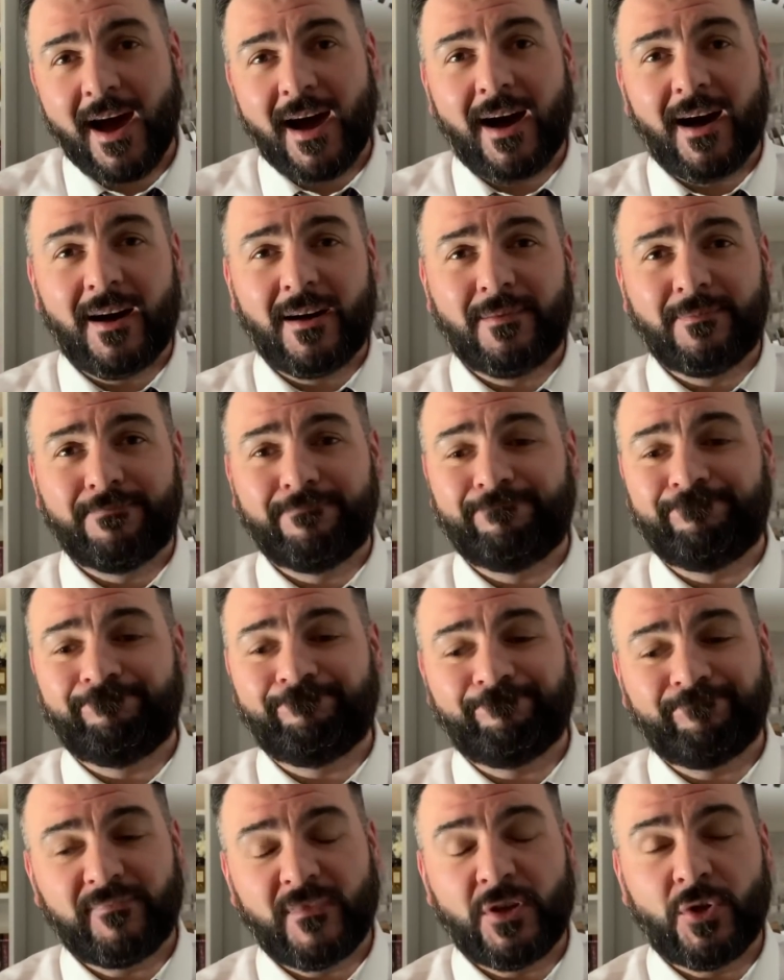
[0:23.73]

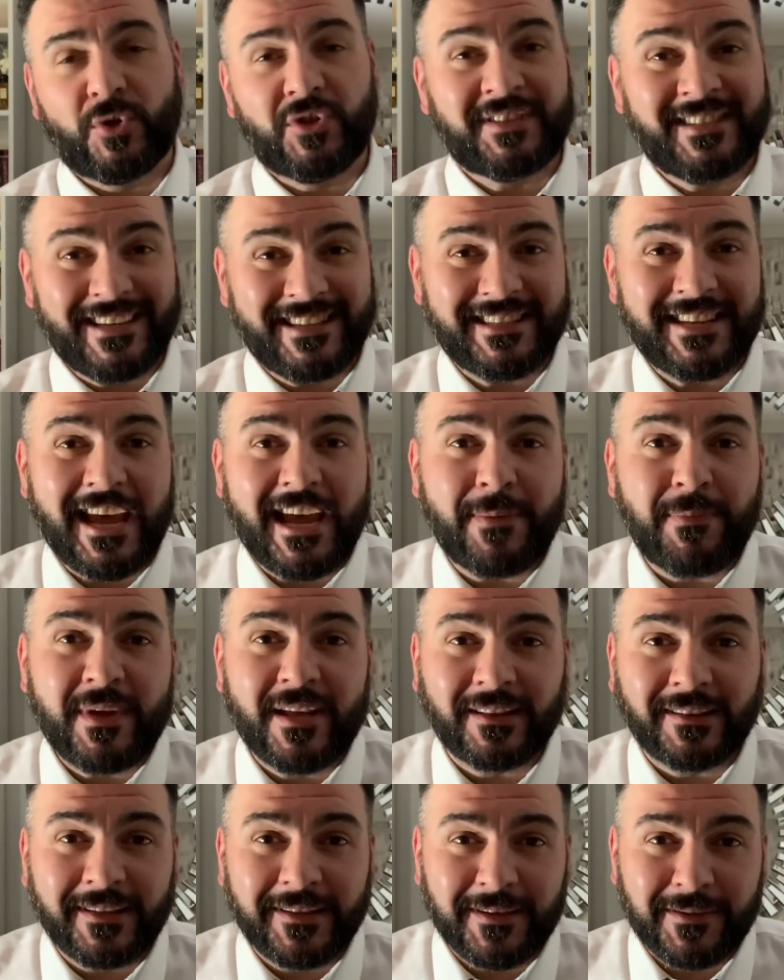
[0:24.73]
You know, it did take me
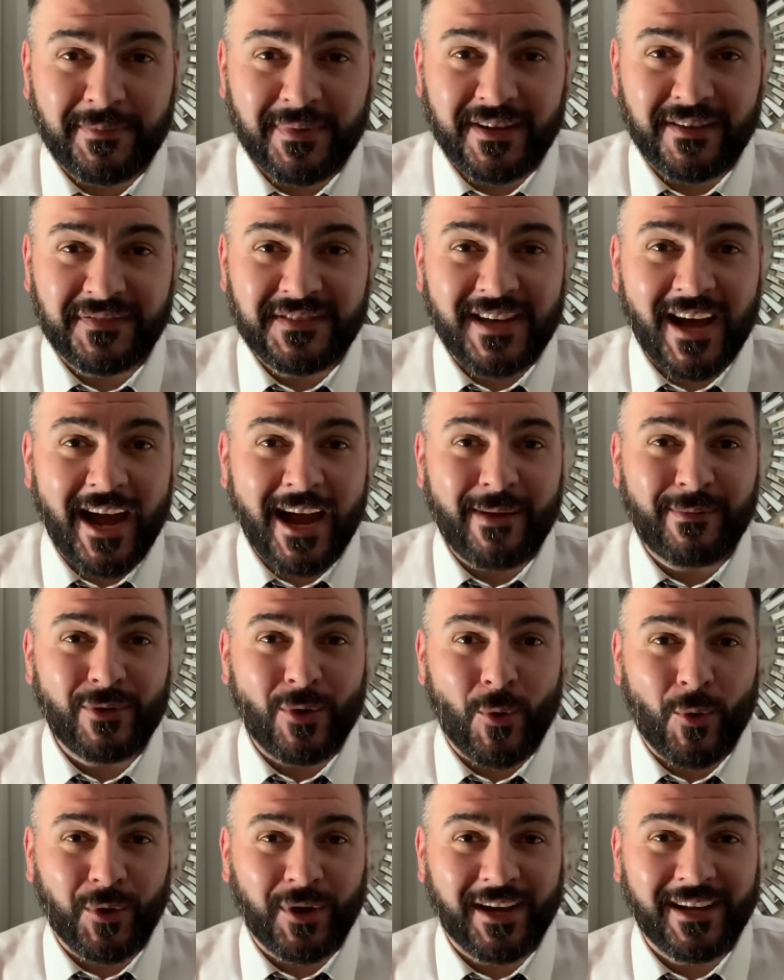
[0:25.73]
a little bit of time to
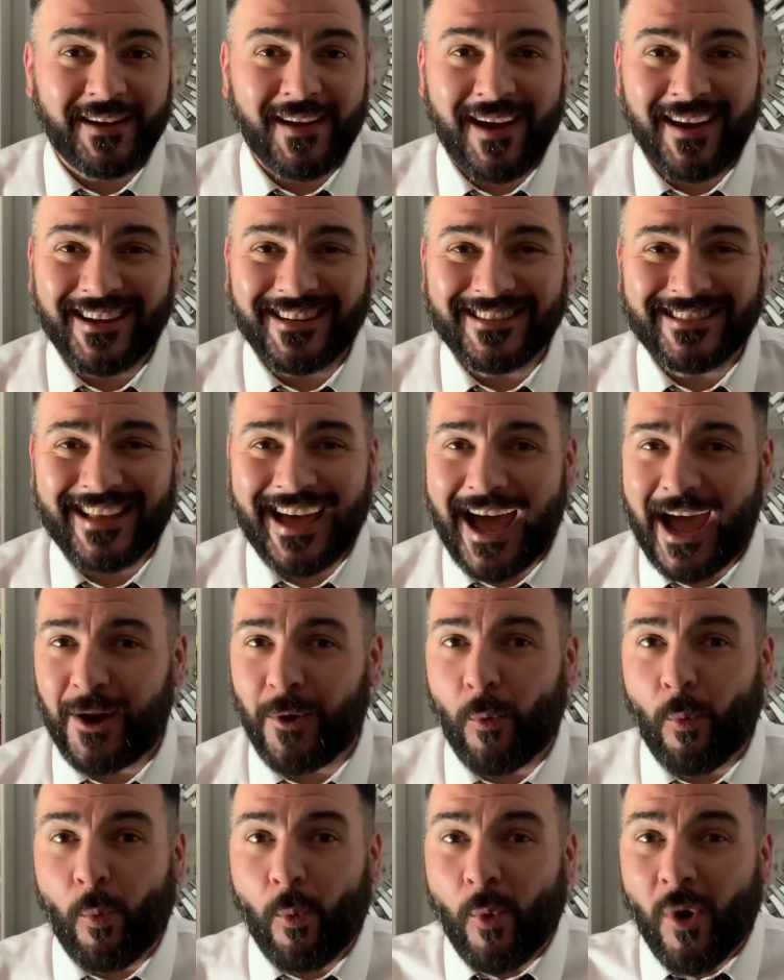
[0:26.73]
organize
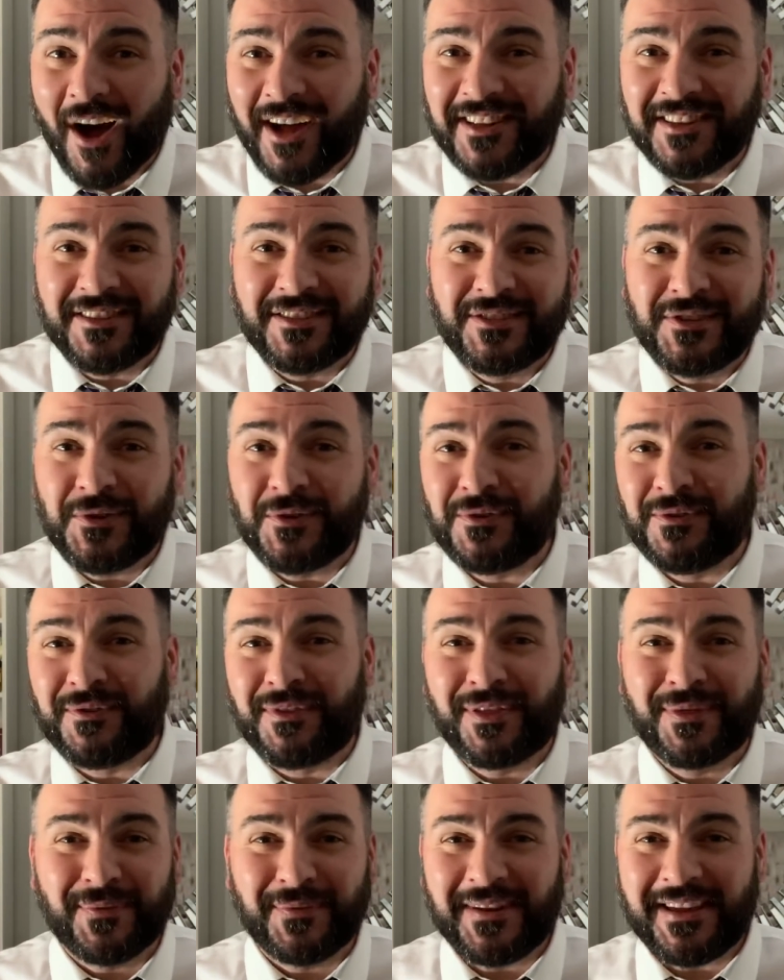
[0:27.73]
that 1, 2,
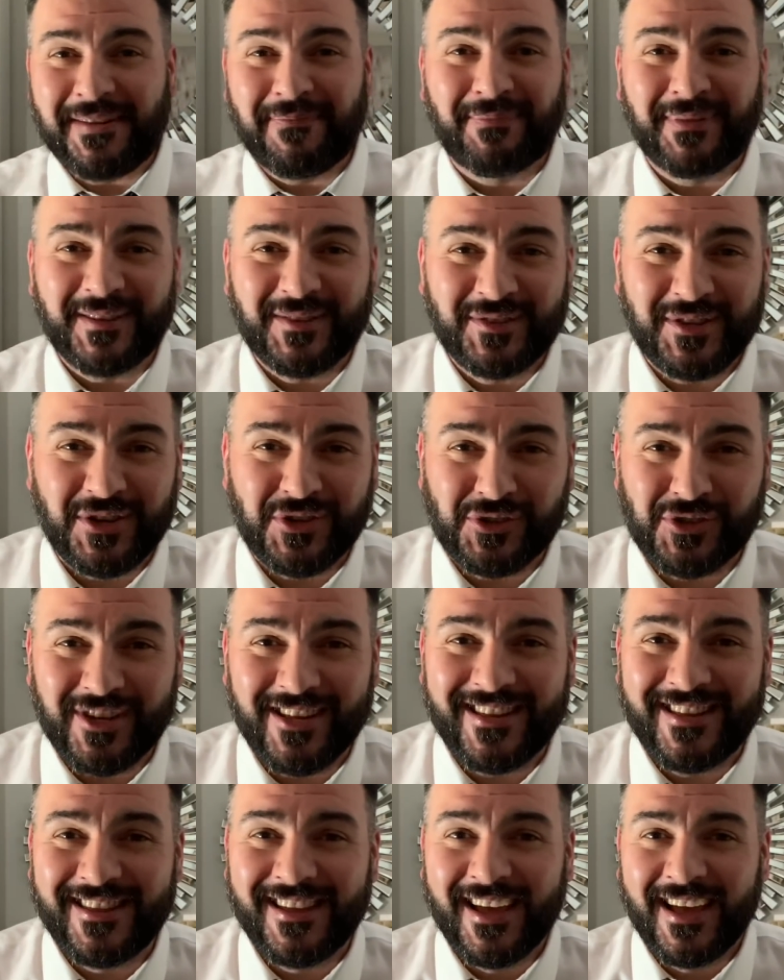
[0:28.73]
3
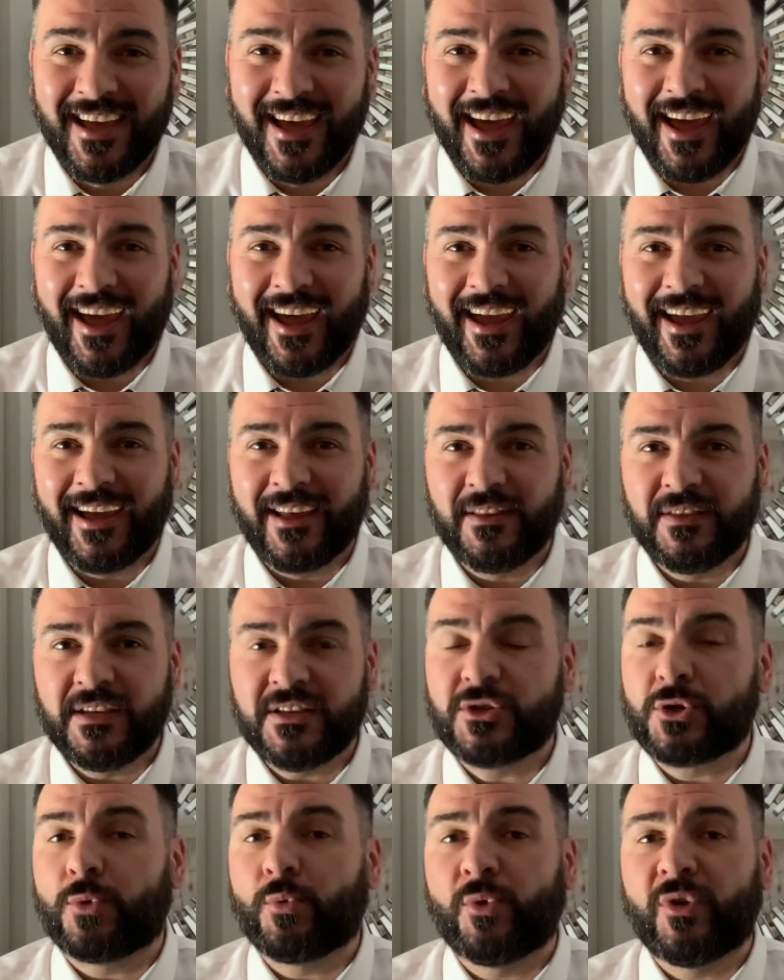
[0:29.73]
position. And
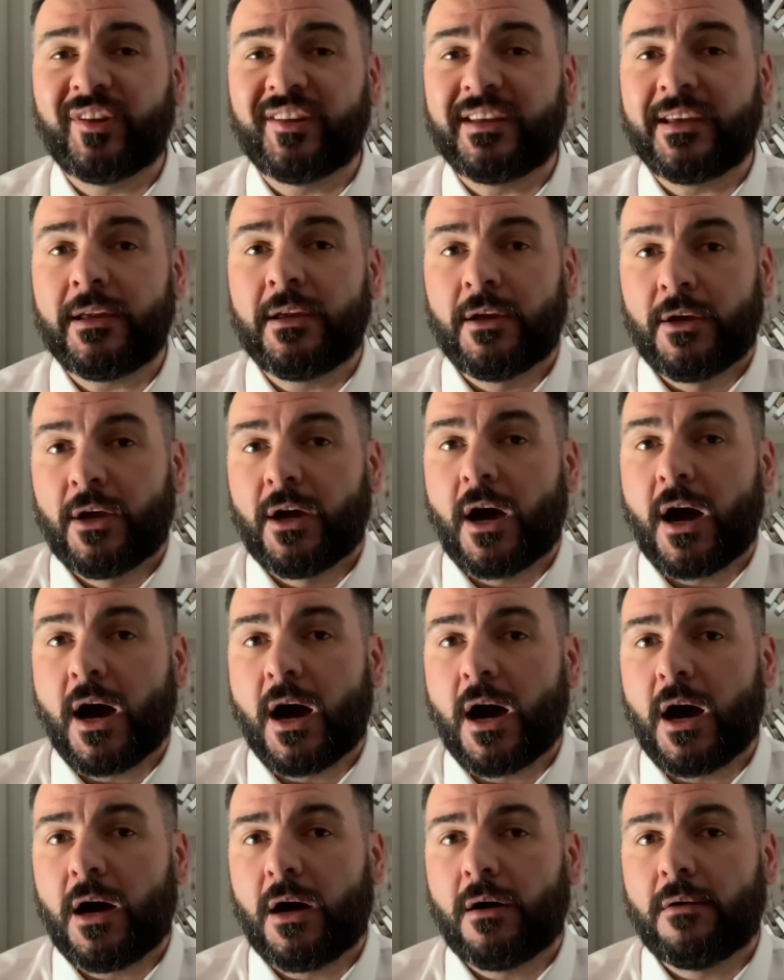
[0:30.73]
these are really,
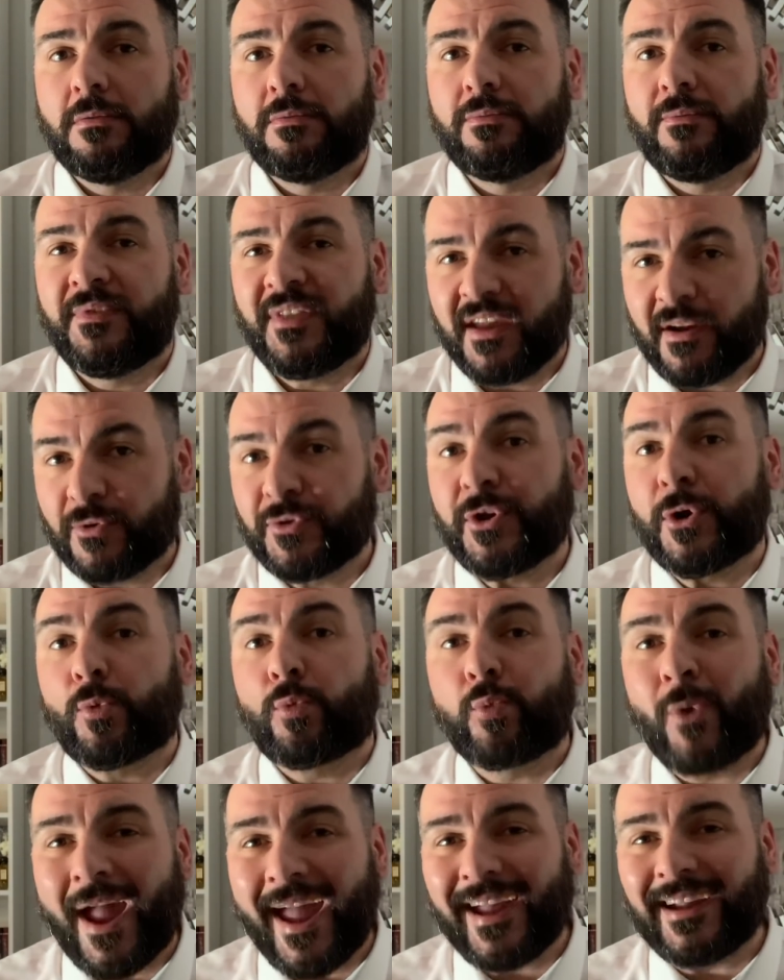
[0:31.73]
they're
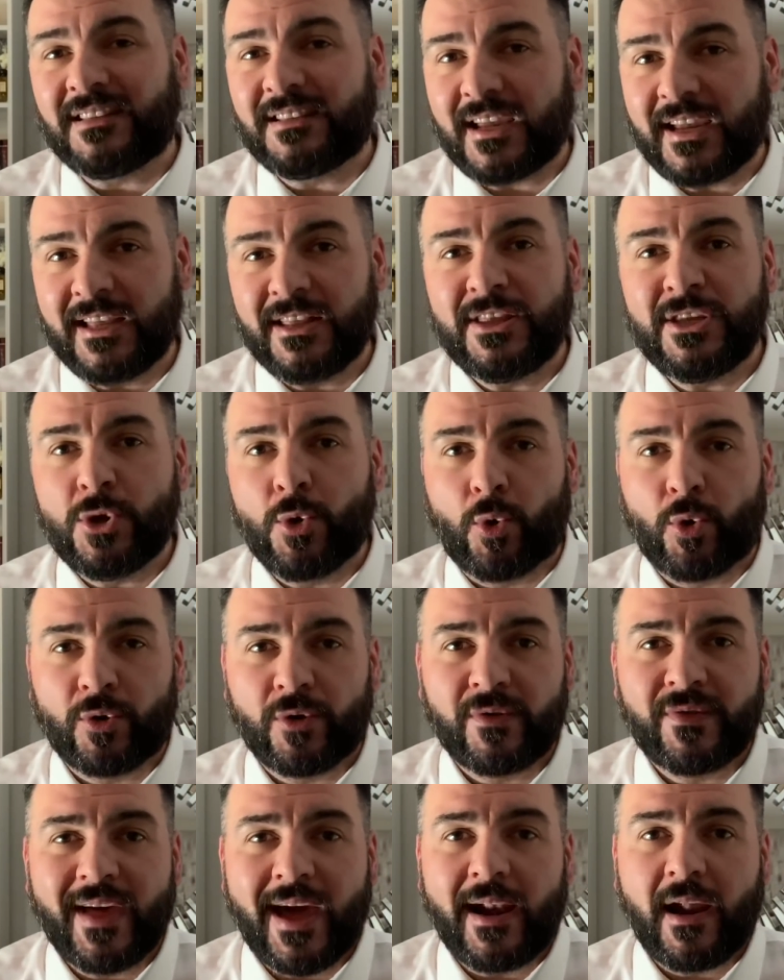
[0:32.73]
ranked in the
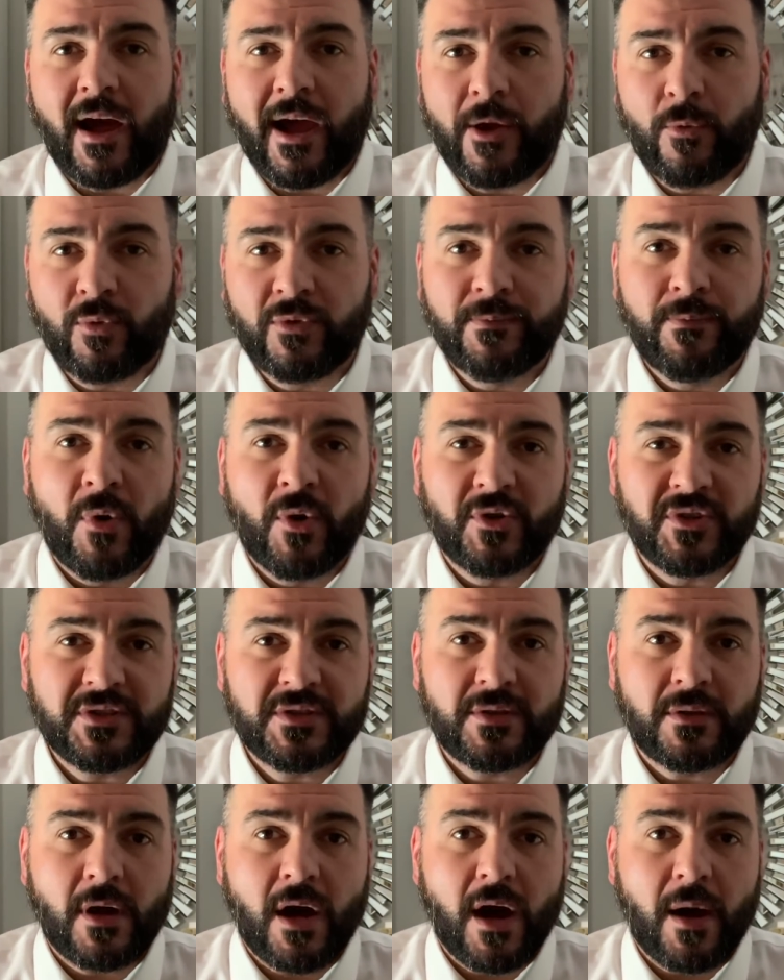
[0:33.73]
order that I would
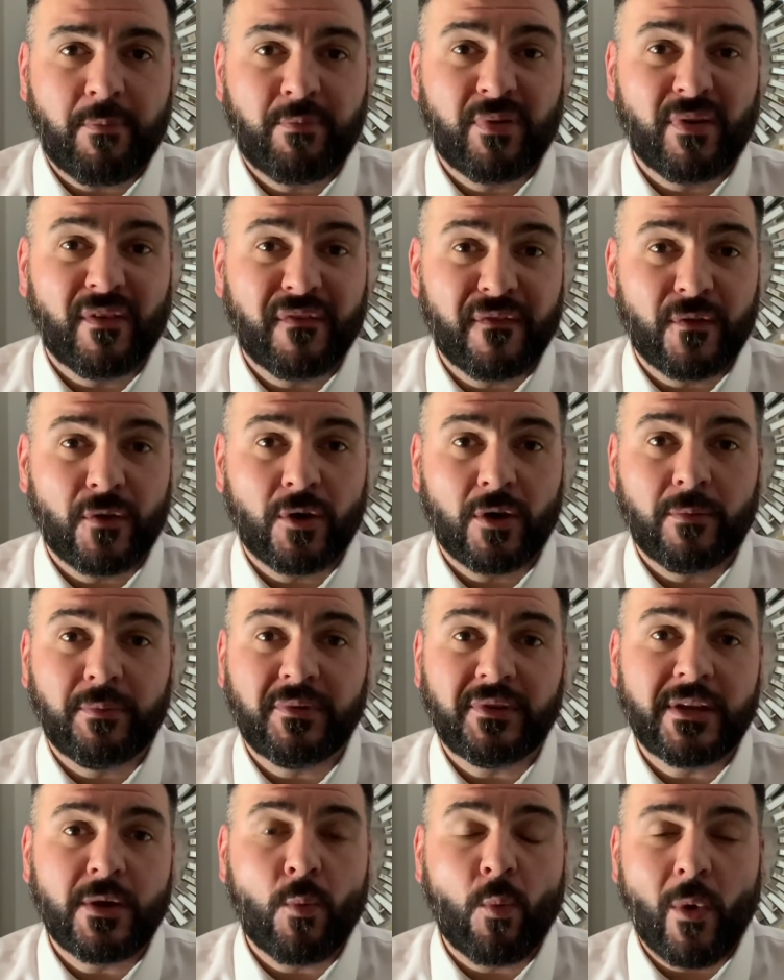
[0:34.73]
most
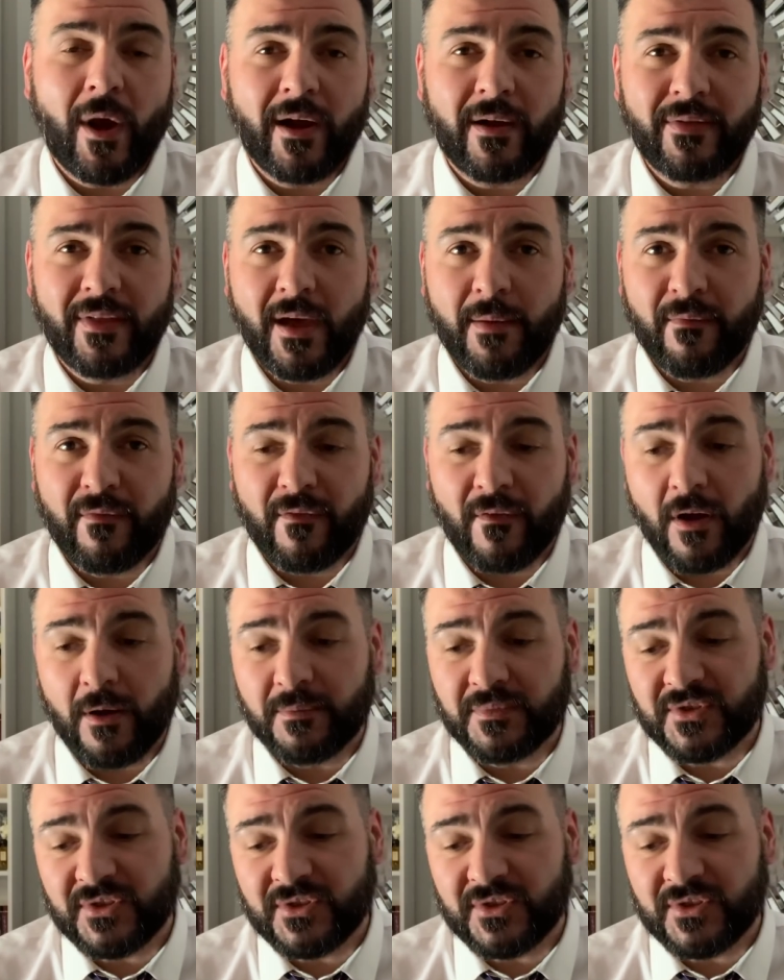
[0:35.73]
preferably wear them from.